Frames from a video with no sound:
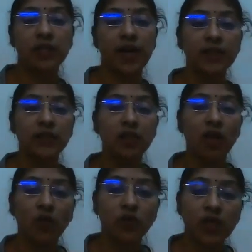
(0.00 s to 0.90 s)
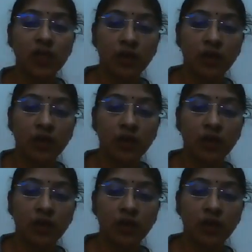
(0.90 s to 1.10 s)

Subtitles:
is less than 1000